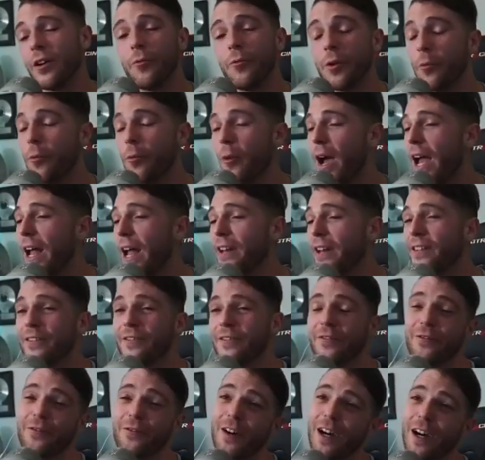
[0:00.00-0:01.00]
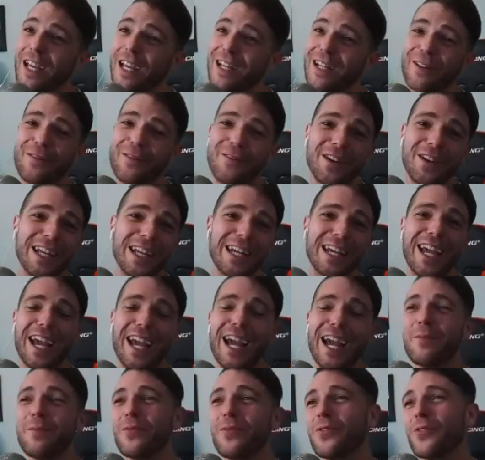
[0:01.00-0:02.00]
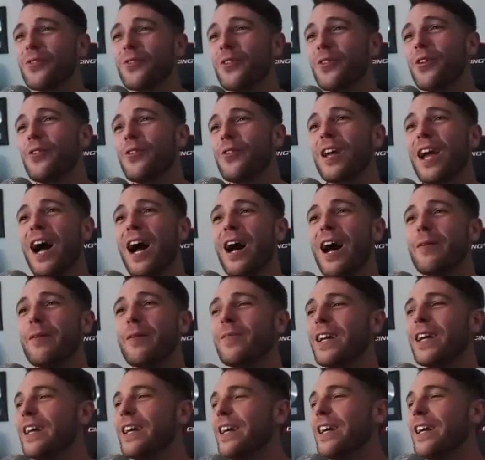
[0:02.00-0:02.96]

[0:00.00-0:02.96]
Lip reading: went, fucking Navene came through, got me,